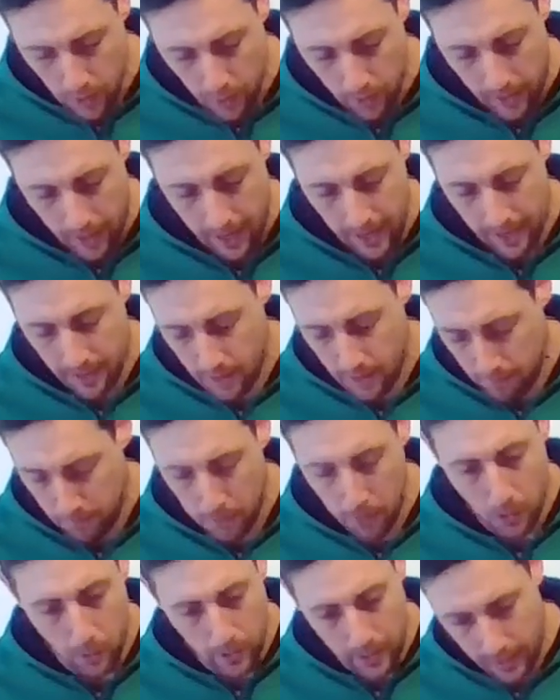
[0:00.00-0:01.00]
you can
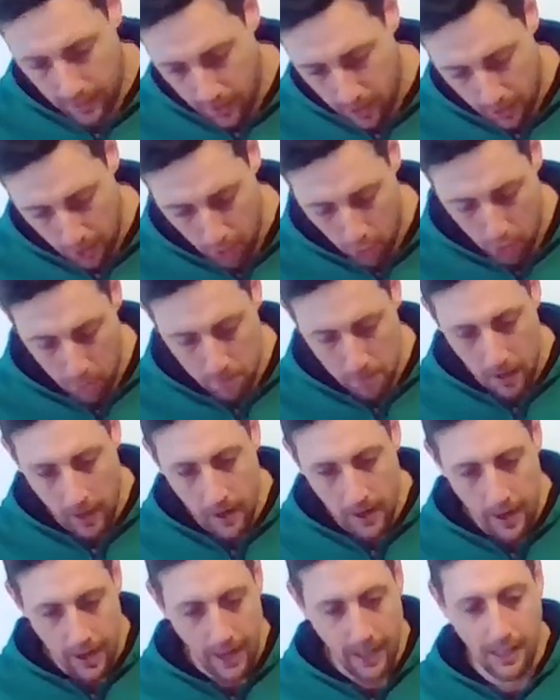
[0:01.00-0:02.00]
deploy a cube
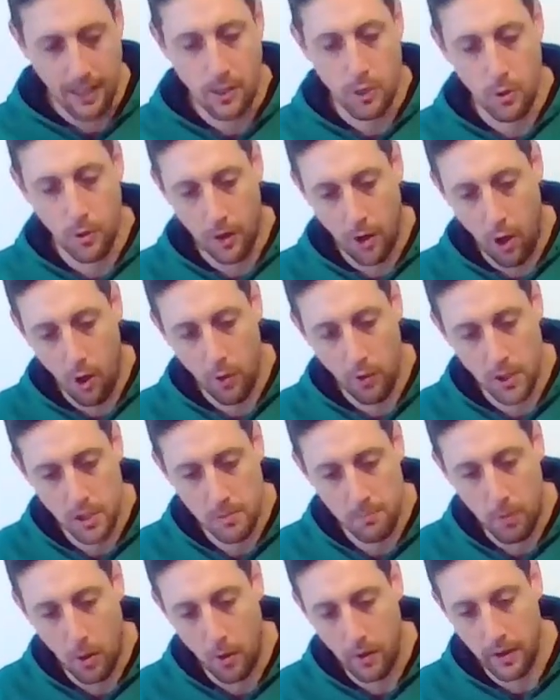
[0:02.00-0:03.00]
into a
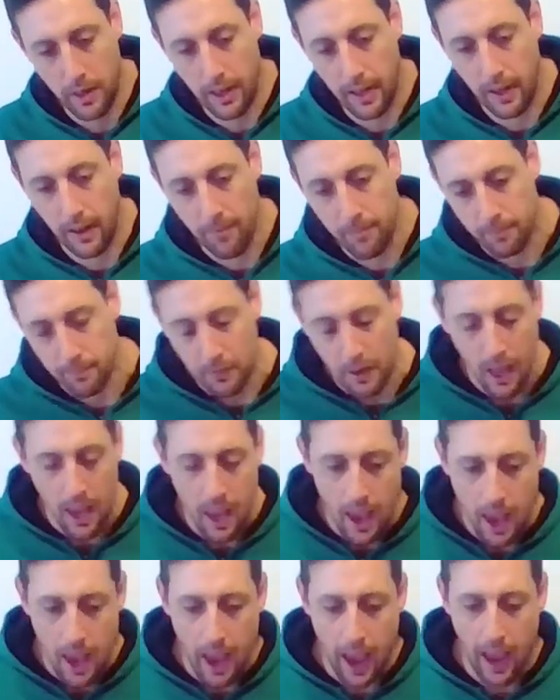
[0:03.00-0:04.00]
corresponding
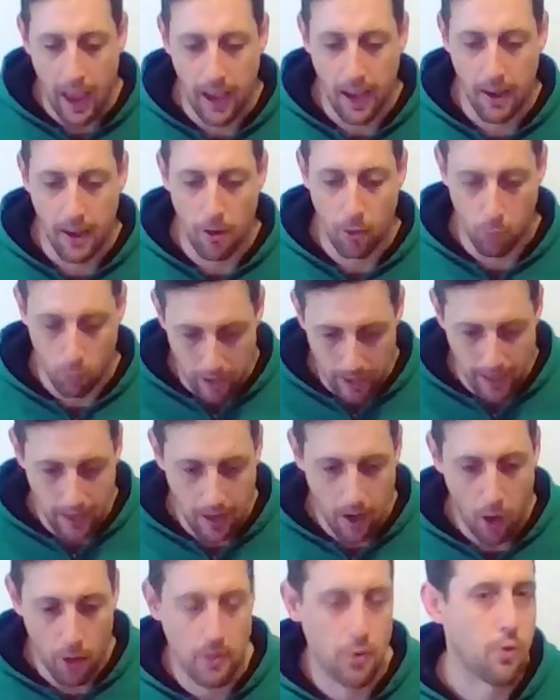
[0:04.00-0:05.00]
ring
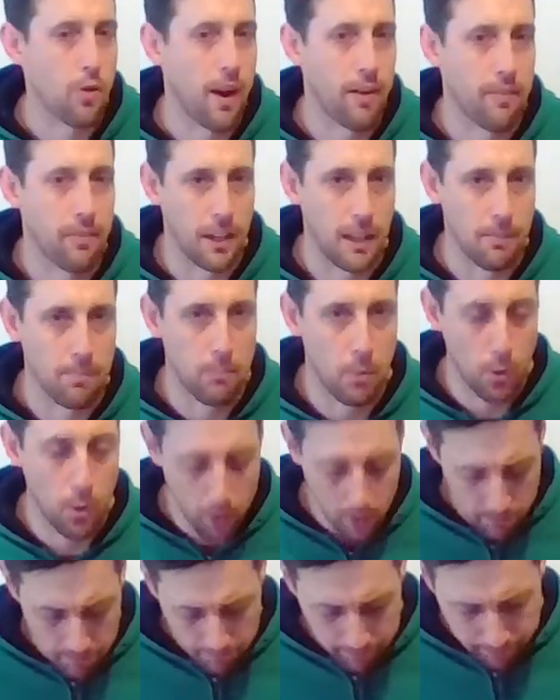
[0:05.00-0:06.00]
on the traveling
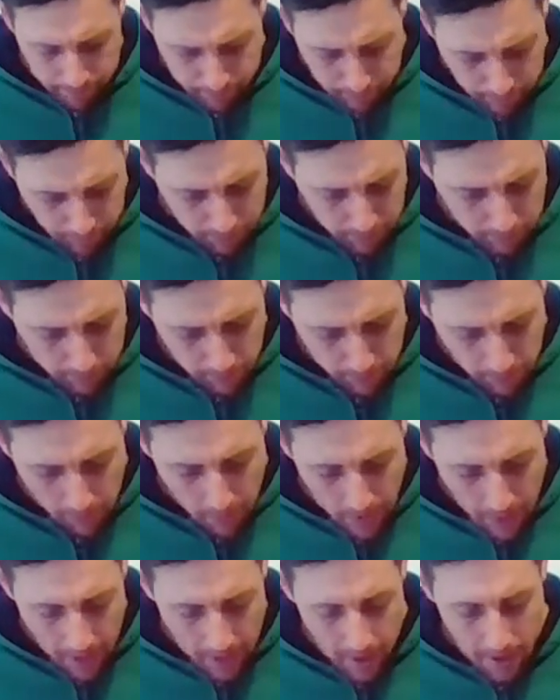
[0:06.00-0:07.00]
board,
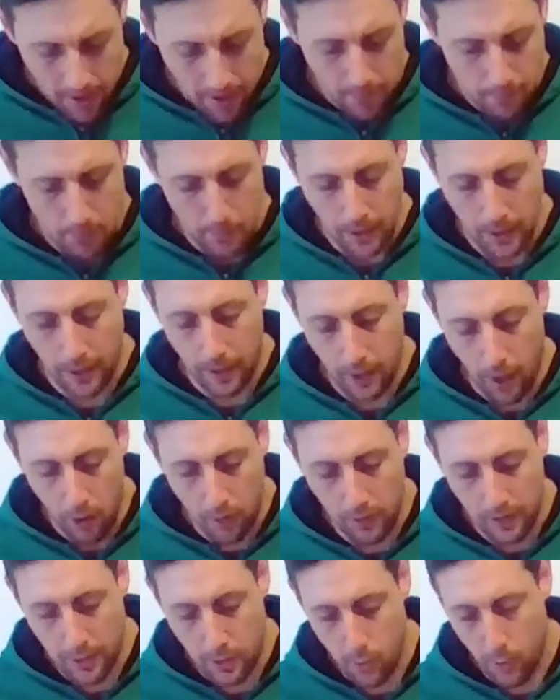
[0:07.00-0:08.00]
but you can
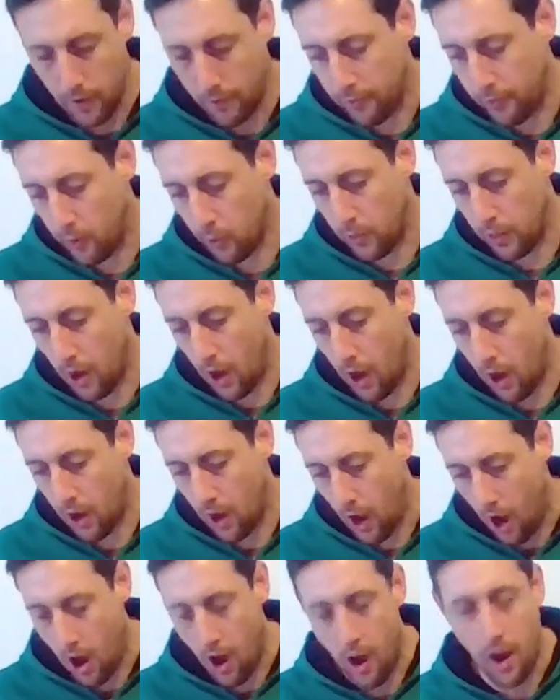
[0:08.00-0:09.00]
only do it for the
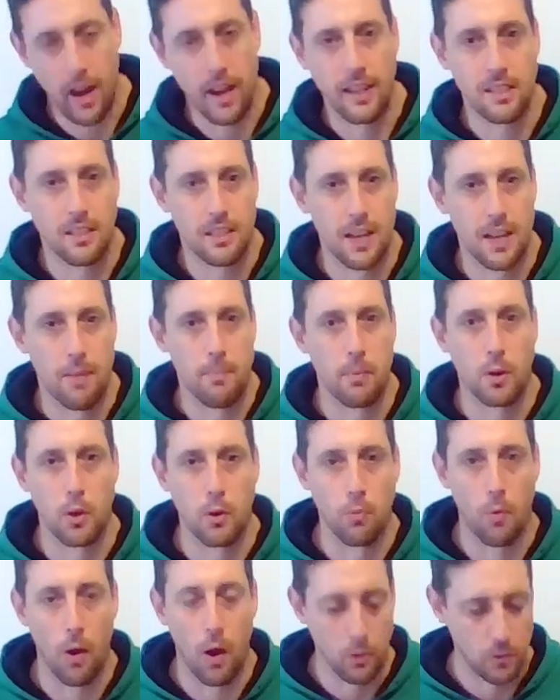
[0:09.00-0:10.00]
highest number you
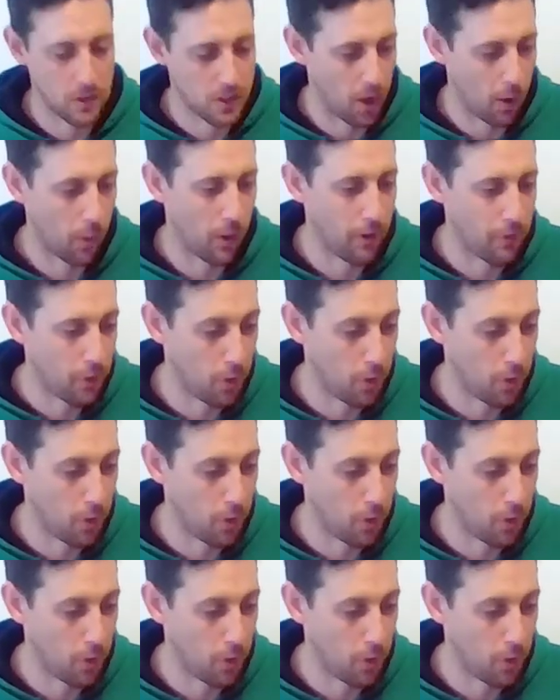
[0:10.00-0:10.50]
roll. So